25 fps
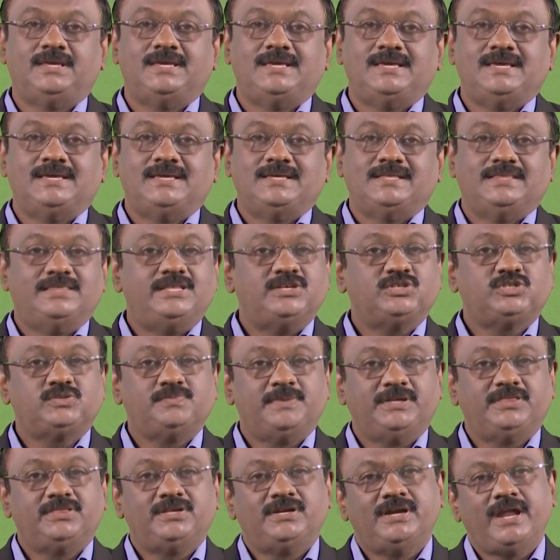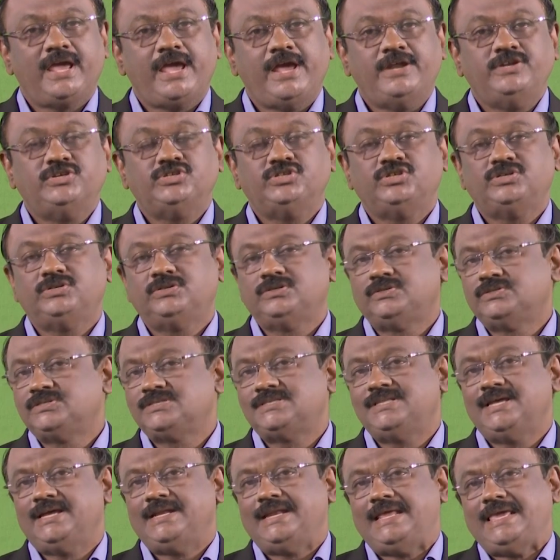This method ensures
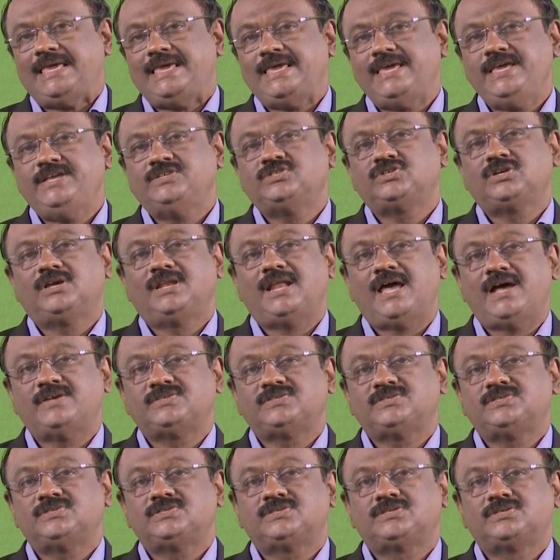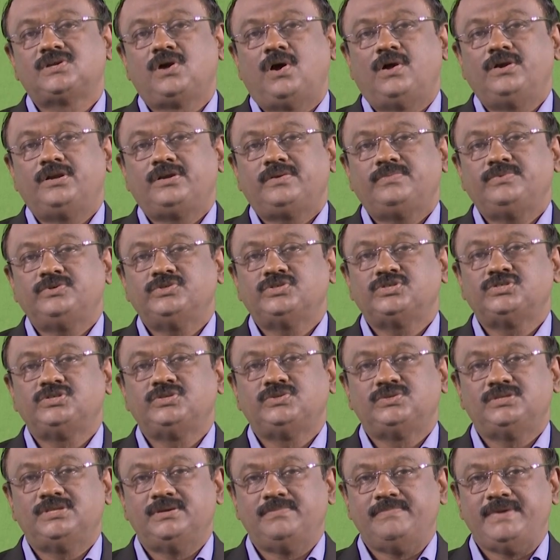that each class's contribution
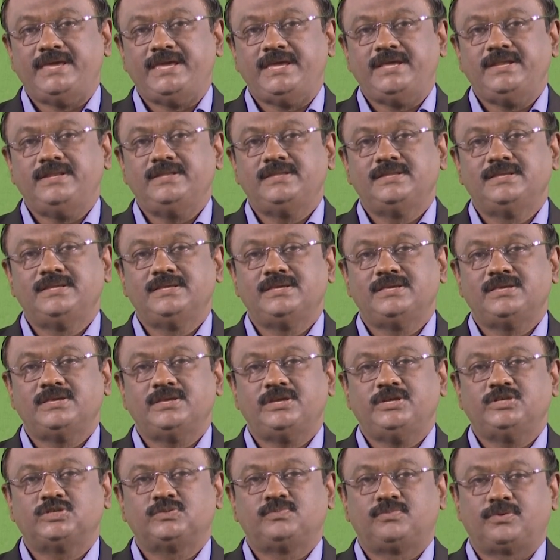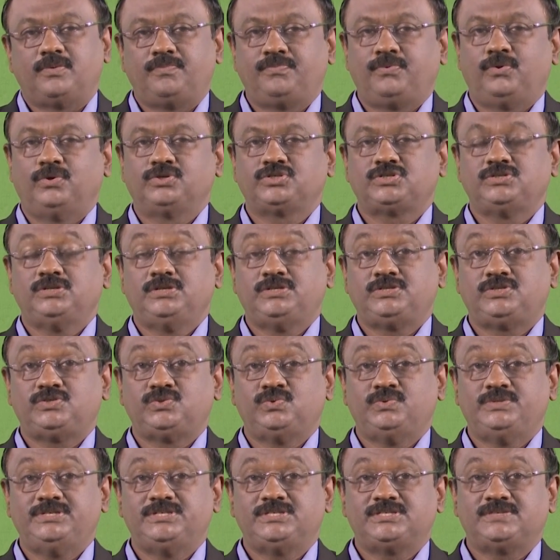to the mean is proportional
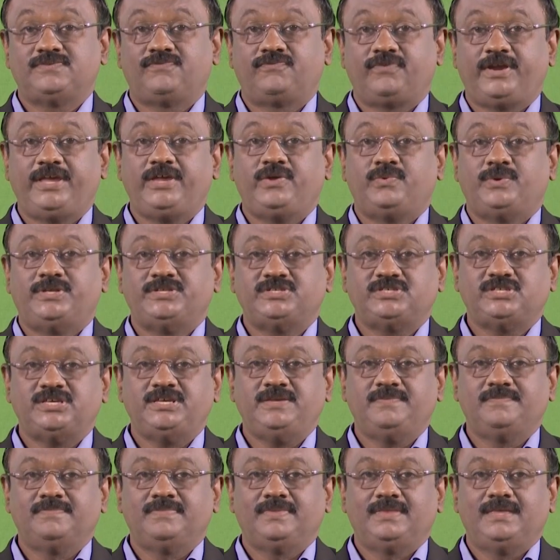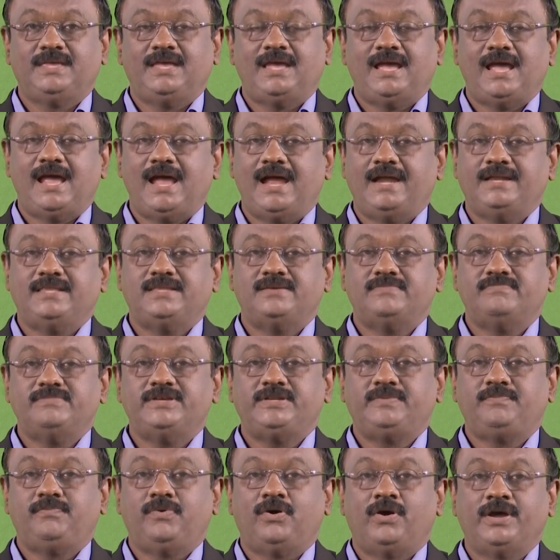to its frequency and the
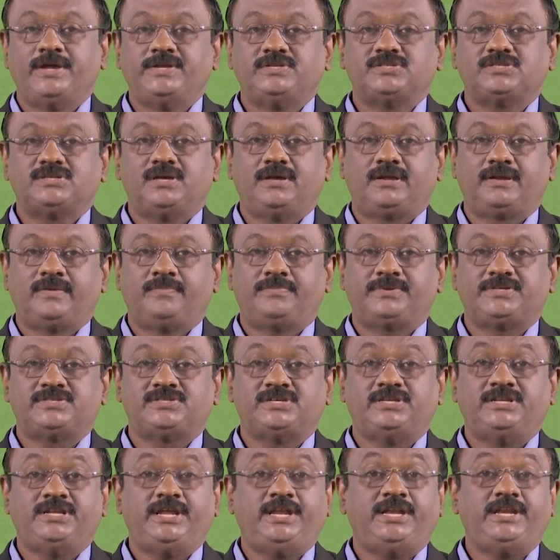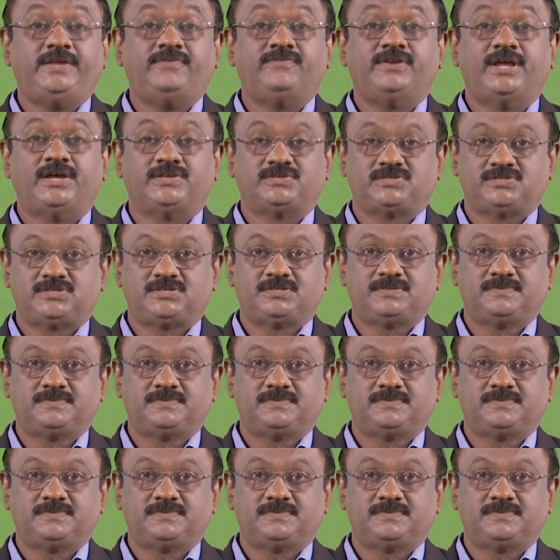midpoint's representativeness.